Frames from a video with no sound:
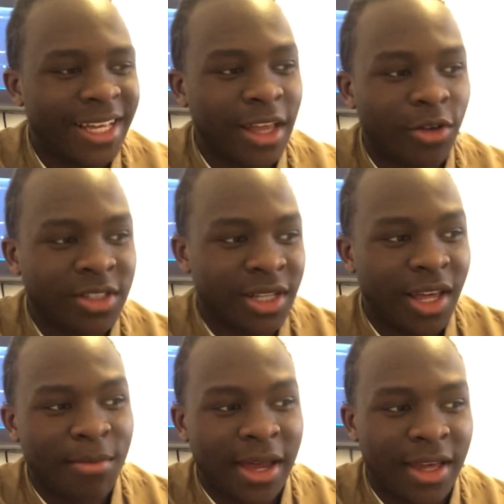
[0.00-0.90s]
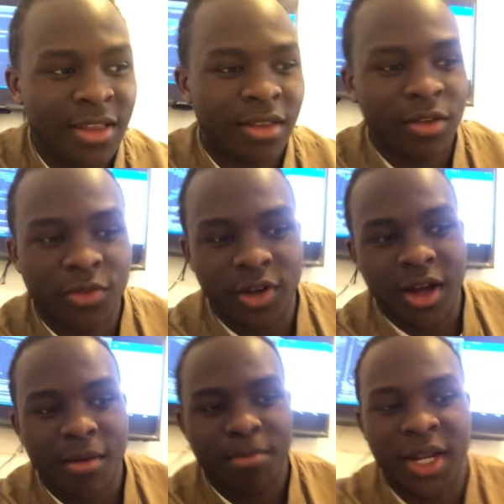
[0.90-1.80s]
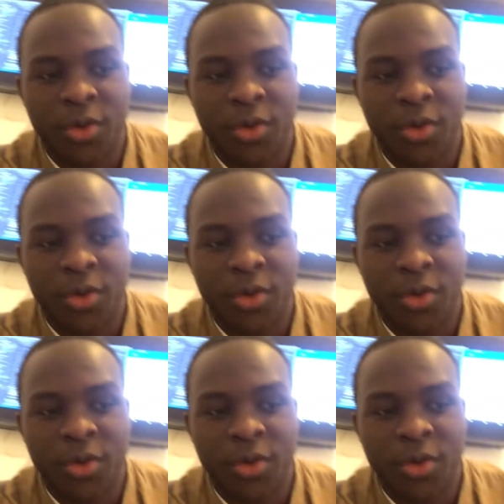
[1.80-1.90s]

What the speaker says: That was the name I registered for the company,